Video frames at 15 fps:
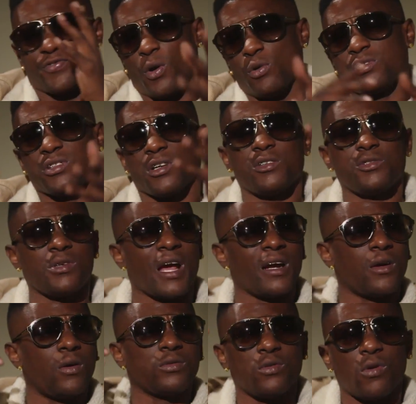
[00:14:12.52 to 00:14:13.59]
post surgery, you gotta
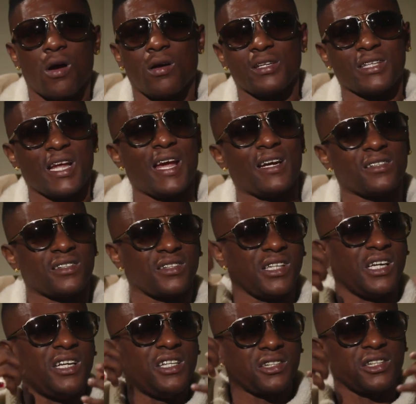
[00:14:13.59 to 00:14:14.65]
go through all this
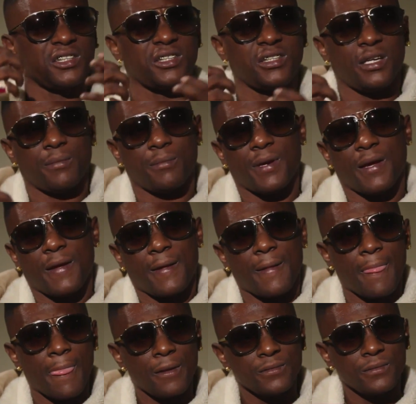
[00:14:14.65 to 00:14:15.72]
anesthesia shit, man.
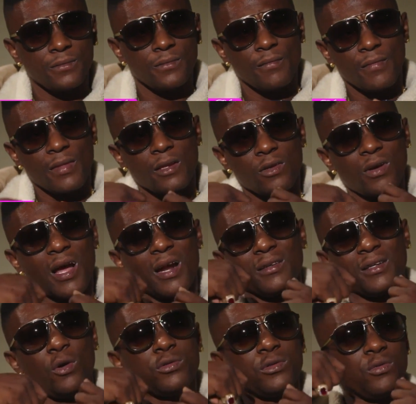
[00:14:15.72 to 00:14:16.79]
You gotta
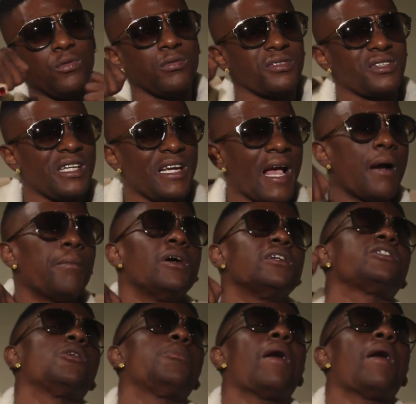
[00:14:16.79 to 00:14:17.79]
go through seeing how much your